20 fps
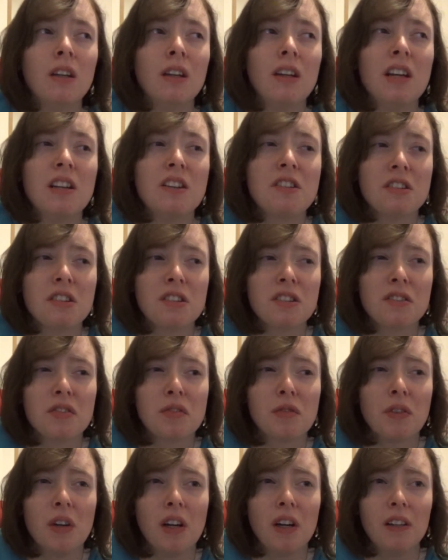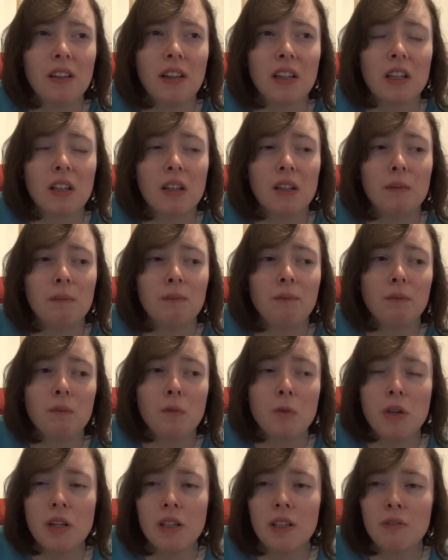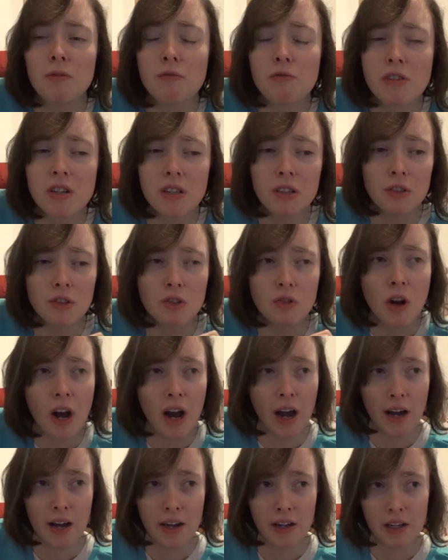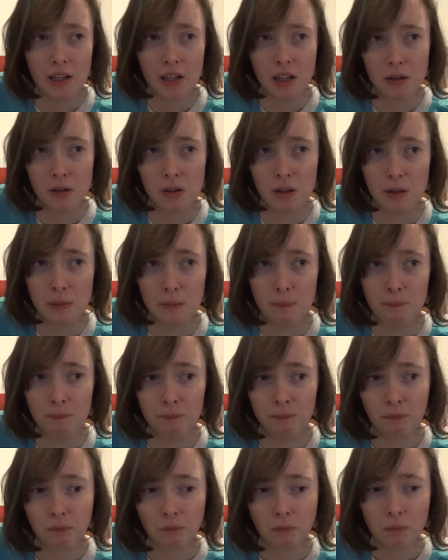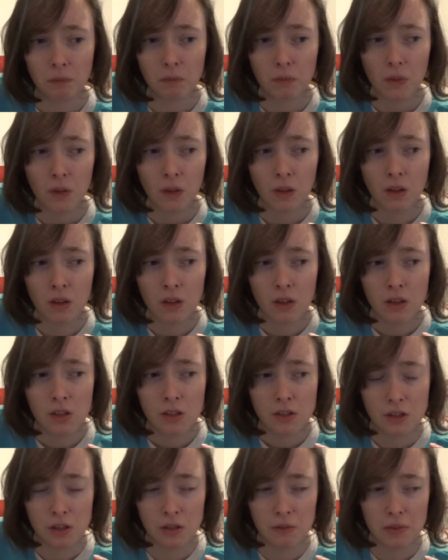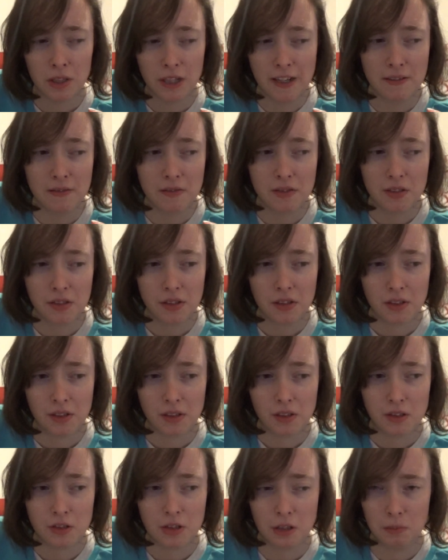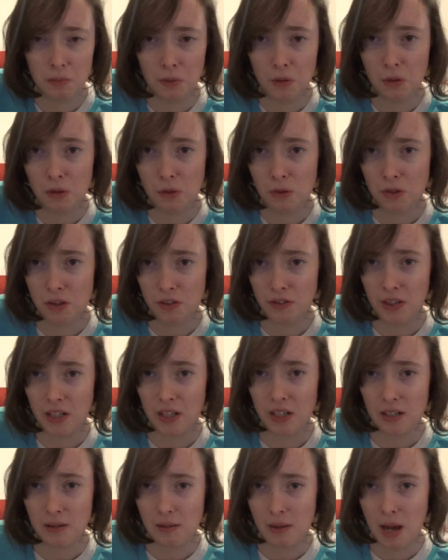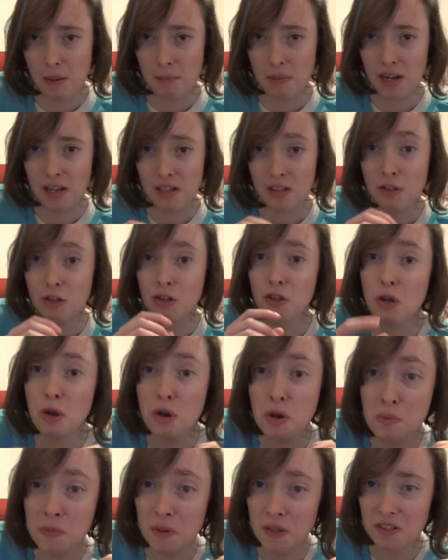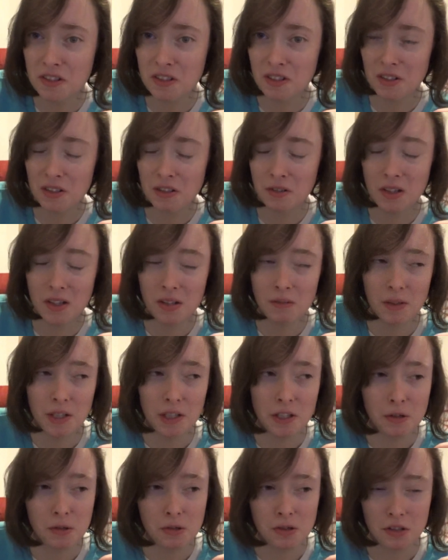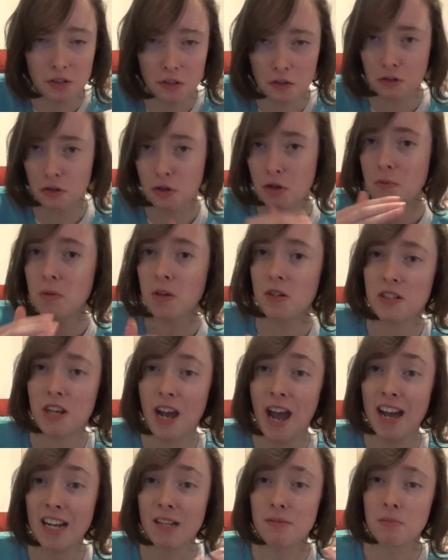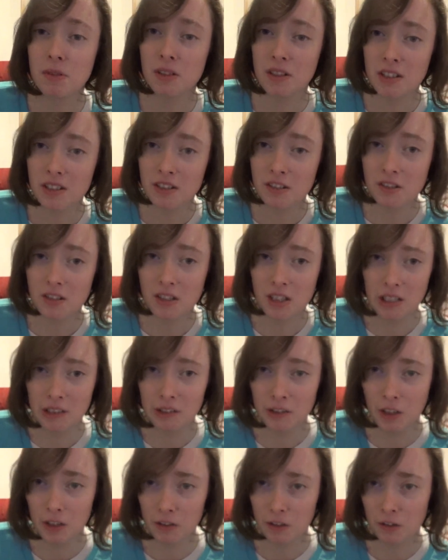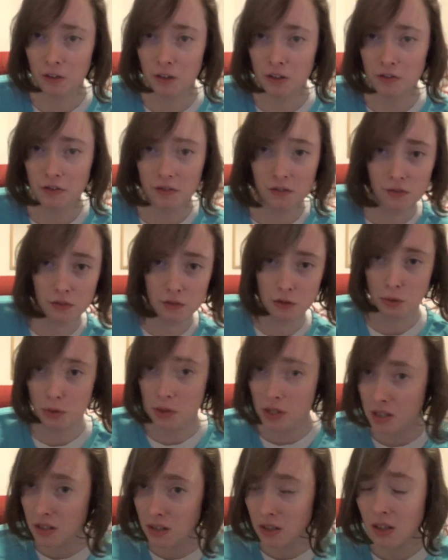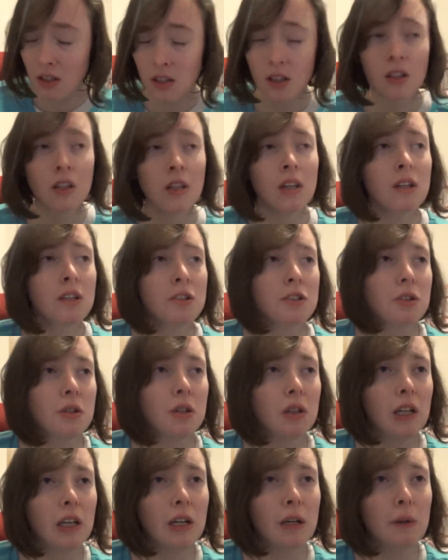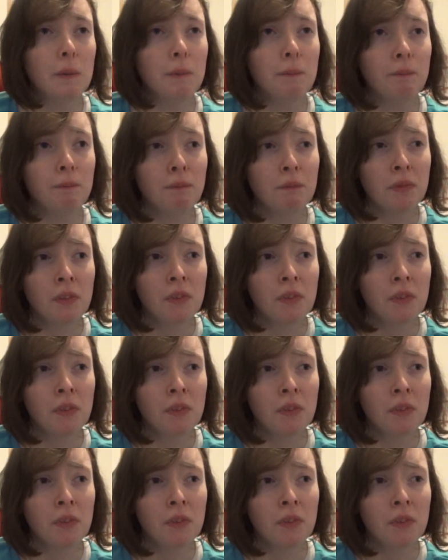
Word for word: it just felt like a real, real drag it, um sometimes Chibnall goes I think a bit too much into it where he goes into too much explanation and not enough doing so um,